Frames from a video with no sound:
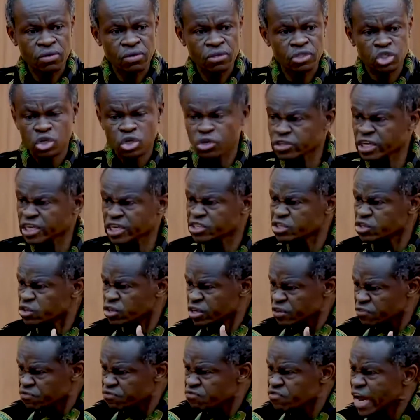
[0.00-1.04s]
so that you
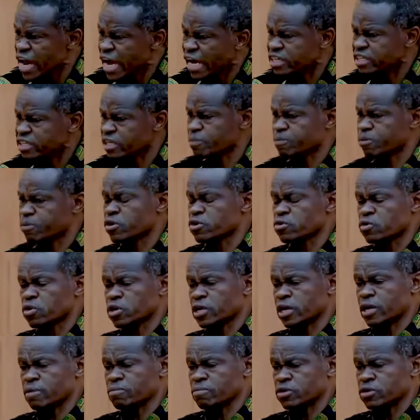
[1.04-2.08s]
reflect upon
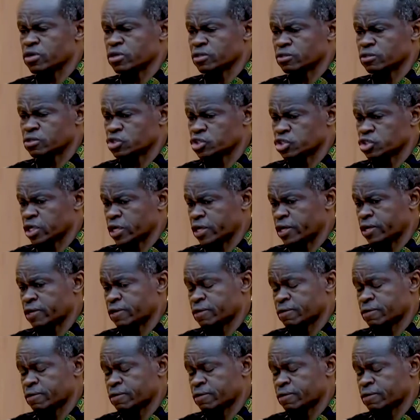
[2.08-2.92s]
what I'm going to say.